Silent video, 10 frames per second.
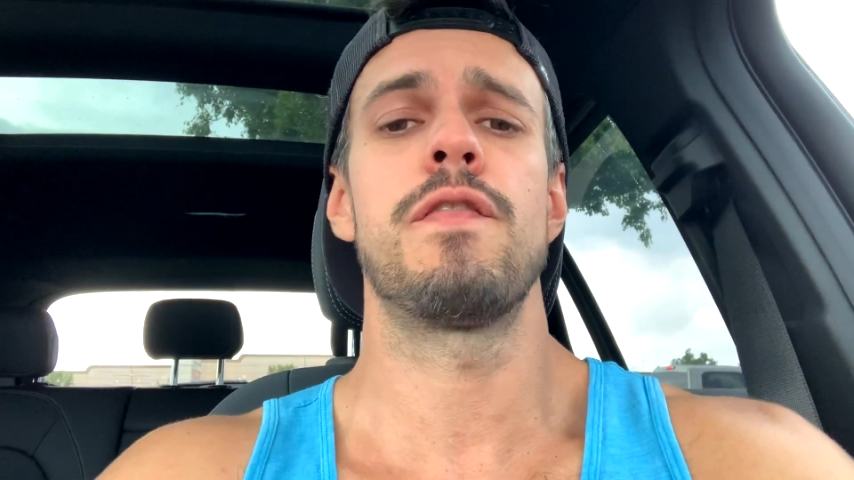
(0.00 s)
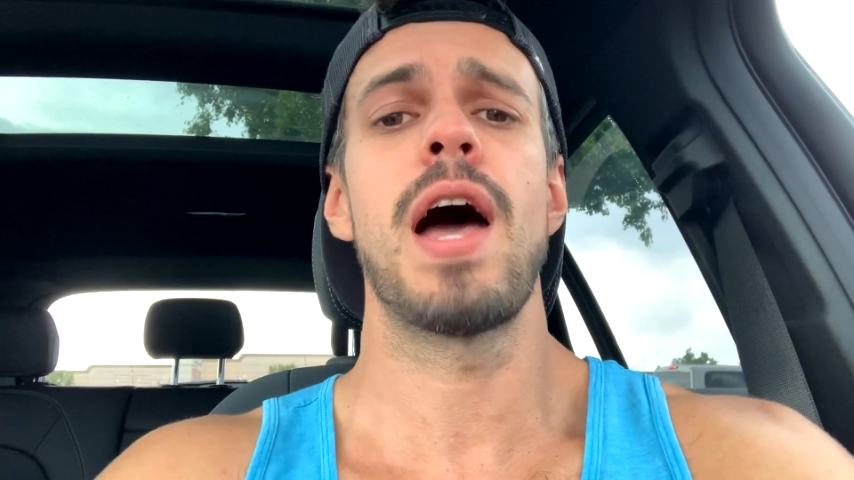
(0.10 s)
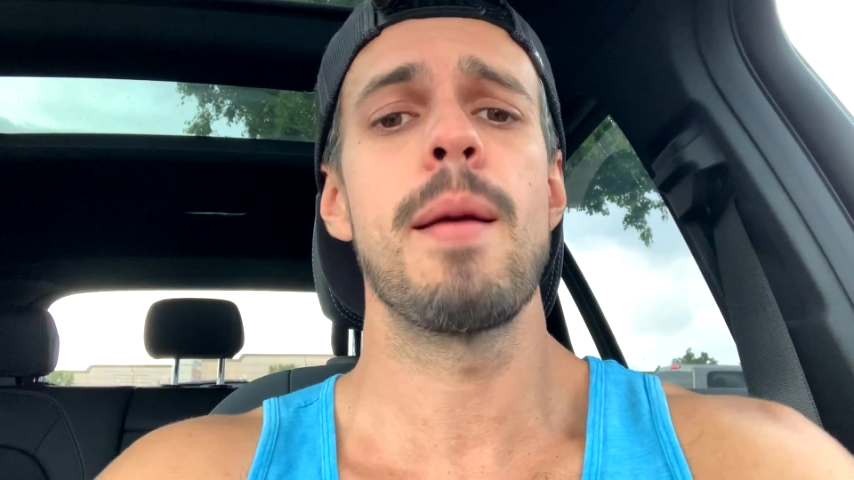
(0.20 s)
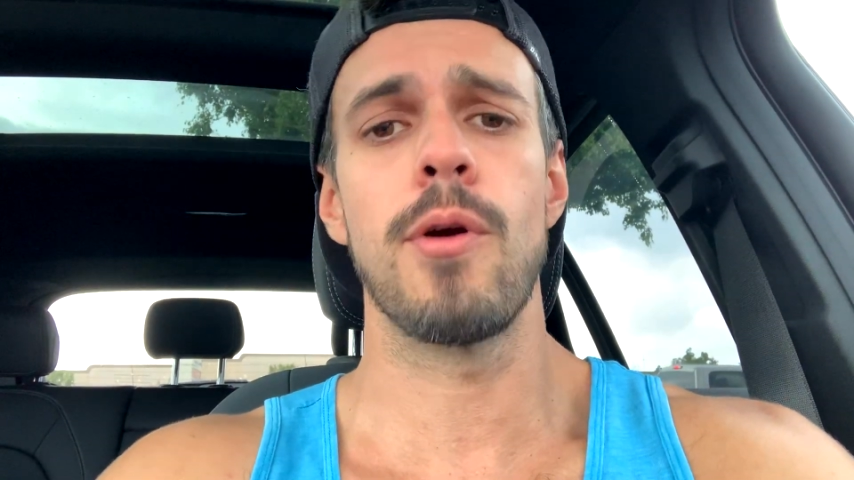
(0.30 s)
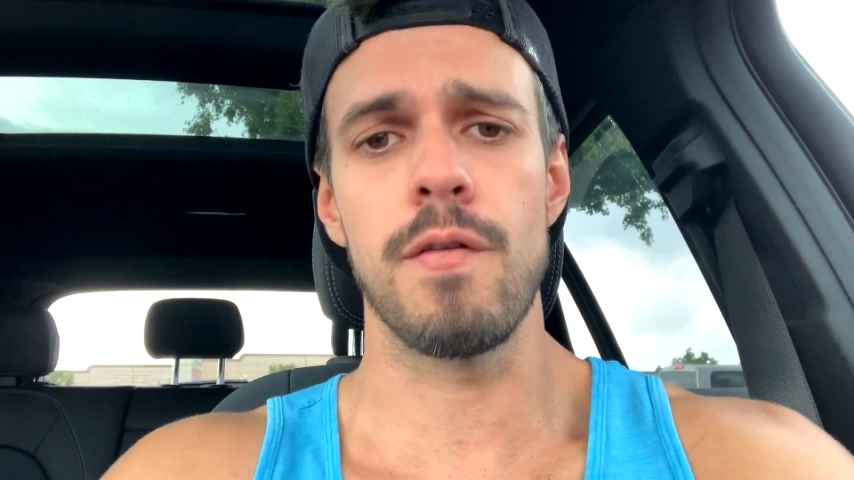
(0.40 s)

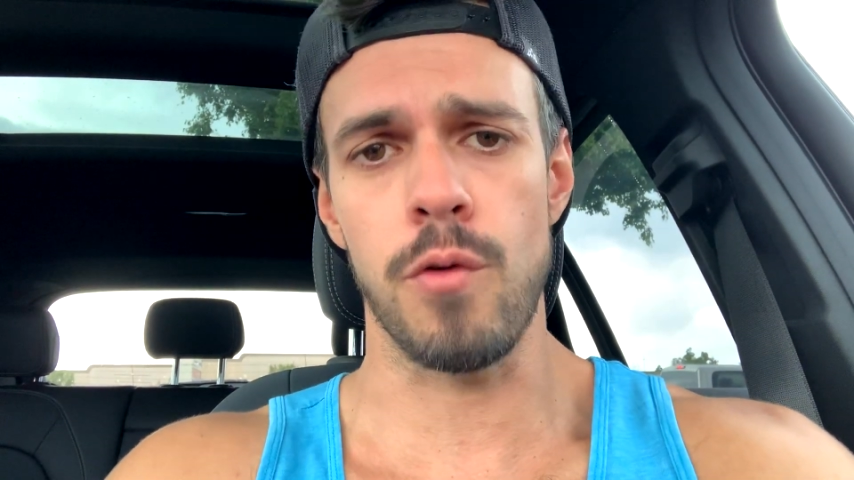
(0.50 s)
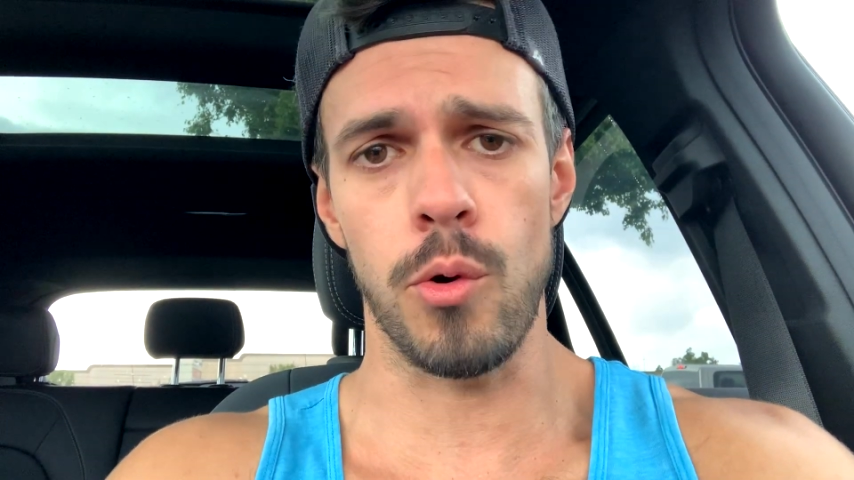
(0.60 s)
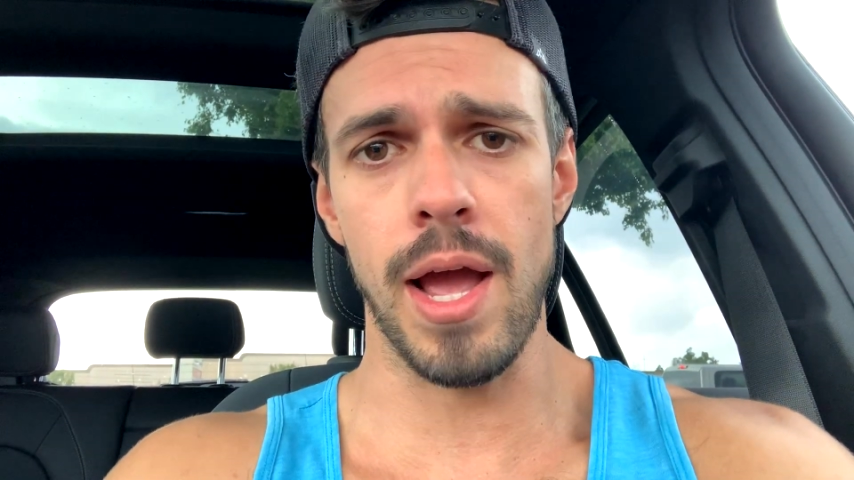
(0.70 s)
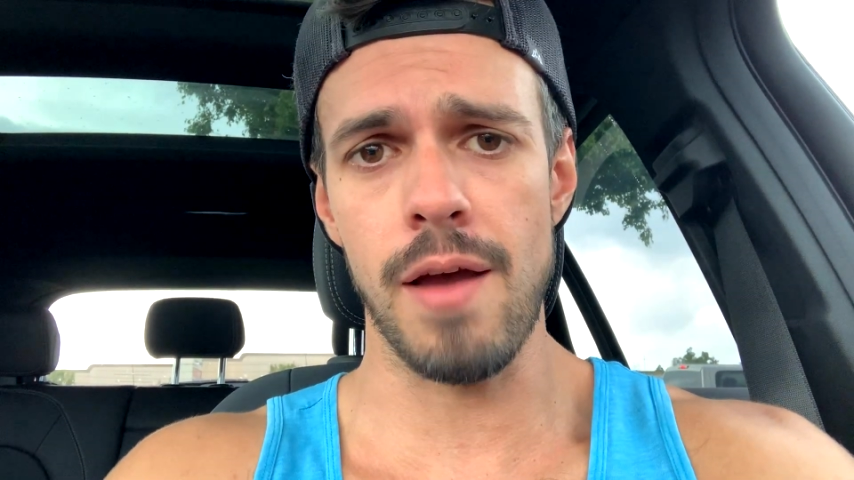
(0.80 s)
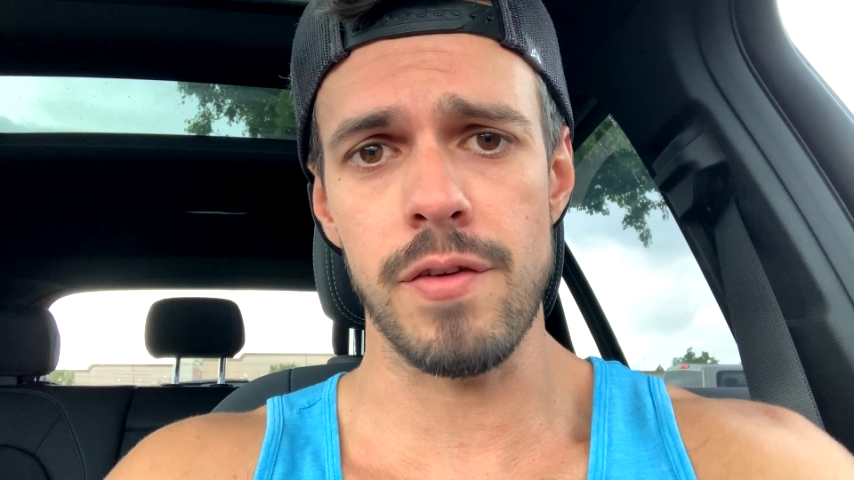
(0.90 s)
fiber in
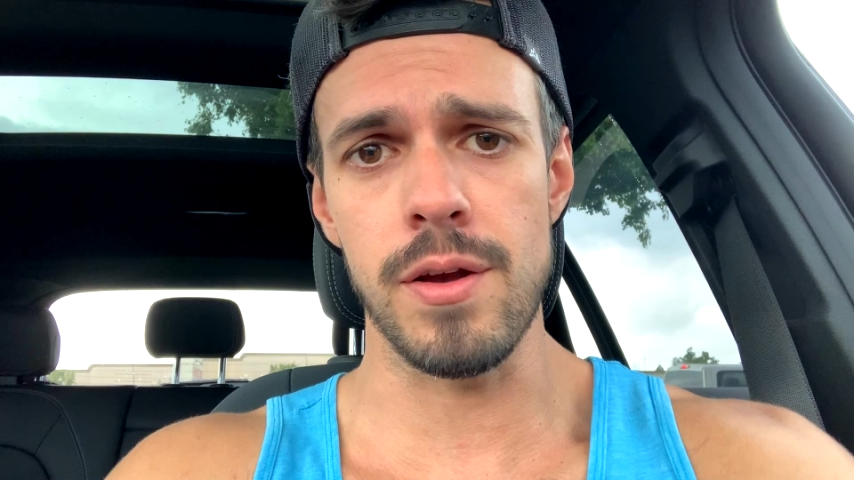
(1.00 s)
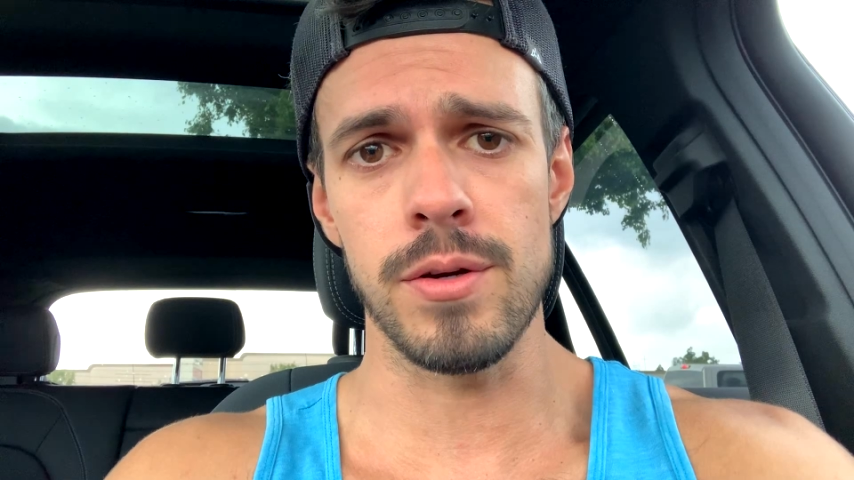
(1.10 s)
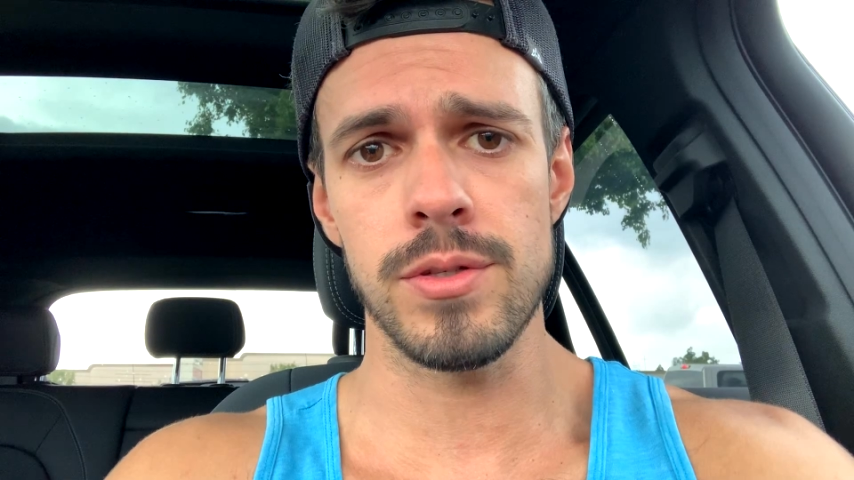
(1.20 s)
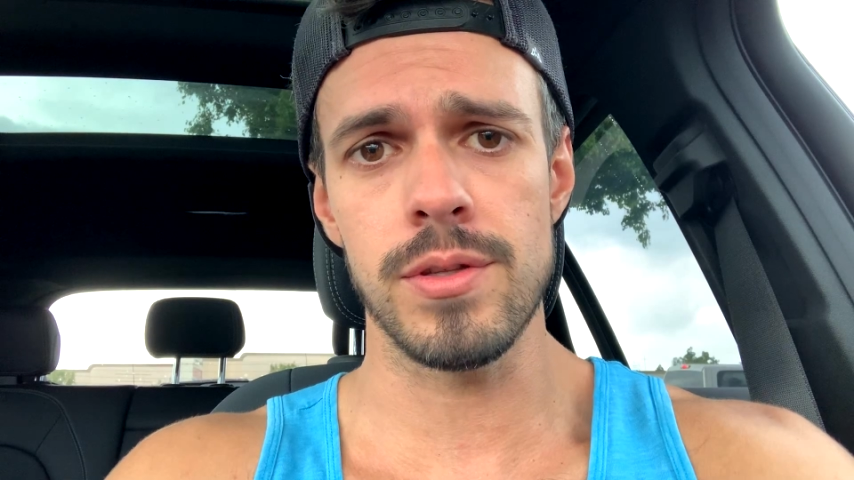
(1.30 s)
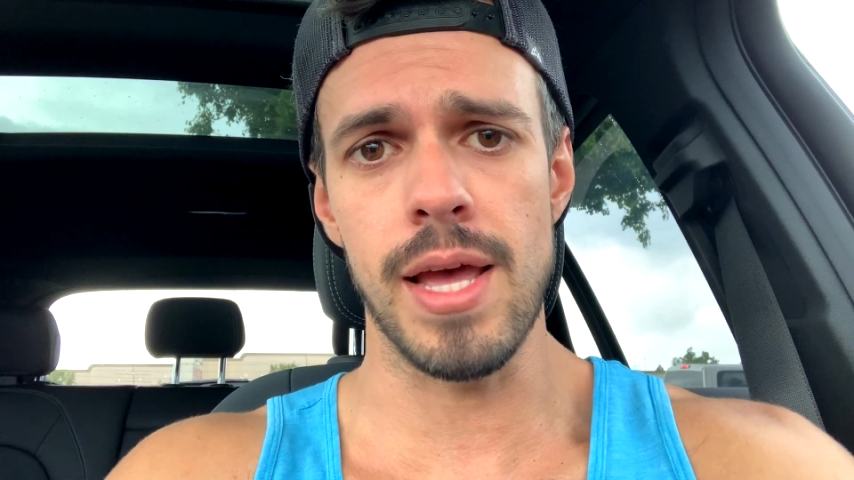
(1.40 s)
4.5 years,